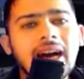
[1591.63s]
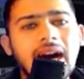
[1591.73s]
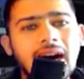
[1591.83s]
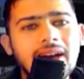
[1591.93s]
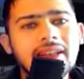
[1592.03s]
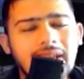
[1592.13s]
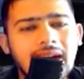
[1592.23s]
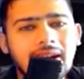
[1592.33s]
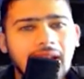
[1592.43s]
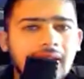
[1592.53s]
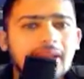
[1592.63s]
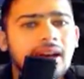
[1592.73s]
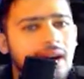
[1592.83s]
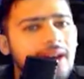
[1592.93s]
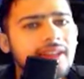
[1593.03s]
Haryana.
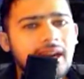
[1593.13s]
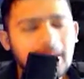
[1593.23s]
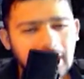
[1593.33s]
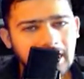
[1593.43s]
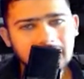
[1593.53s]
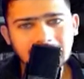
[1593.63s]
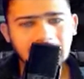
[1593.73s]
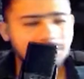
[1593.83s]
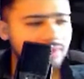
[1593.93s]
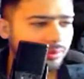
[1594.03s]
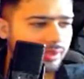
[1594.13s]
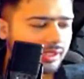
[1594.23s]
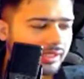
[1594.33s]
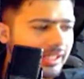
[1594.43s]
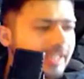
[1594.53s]
Haryana is absolutely
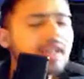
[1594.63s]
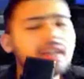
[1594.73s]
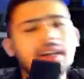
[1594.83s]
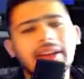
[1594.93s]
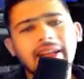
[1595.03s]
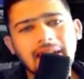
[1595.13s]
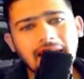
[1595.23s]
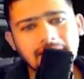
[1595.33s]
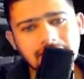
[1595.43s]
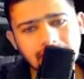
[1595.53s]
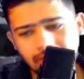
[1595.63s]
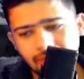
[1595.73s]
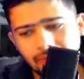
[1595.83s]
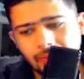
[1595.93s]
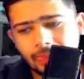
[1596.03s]
the correct answer.
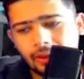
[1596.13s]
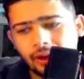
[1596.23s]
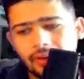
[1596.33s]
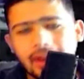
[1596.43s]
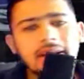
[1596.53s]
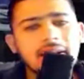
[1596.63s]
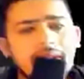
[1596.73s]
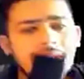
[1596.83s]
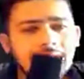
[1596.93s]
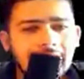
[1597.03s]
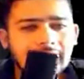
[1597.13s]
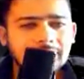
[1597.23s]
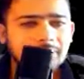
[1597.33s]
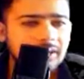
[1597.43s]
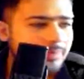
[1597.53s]
All right. It has
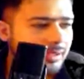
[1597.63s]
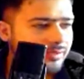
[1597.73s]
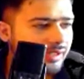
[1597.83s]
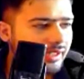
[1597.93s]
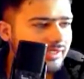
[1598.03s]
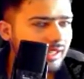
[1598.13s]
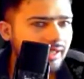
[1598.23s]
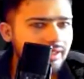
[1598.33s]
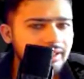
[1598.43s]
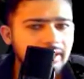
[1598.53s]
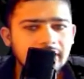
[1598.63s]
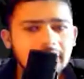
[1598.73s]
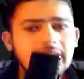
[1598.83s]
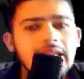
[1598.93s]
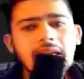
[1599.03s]
been specifically started in
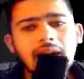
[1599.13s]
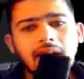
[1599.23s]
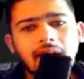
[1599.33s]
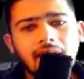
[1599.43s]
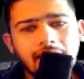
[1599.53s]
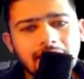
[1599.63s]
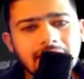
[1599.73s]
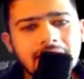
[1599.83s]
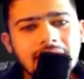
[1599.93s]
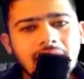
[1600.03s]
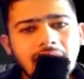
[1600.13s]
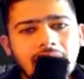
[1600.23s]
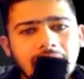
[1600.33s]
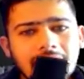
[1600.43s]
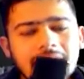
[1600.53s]
the uh, in the uh,
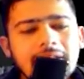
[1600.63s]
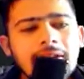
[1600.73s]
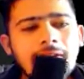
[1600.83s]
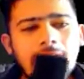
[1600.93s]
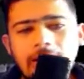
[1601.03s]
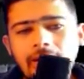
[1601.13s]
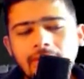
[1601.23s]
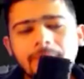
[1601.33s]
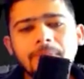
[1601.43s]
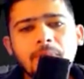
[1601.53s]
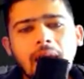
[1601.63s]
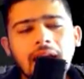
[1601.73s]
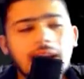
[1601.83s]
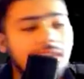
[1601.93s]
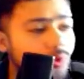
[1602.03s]
in the uh,
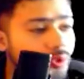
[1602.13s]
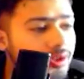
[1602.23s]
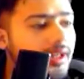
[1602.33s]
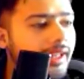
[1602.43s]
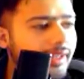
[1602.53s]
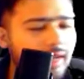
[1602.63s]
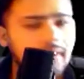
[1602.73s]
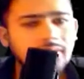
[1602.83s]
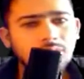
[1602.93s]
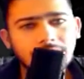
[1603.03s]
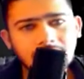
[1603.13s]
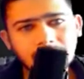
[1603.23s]
rural areas of this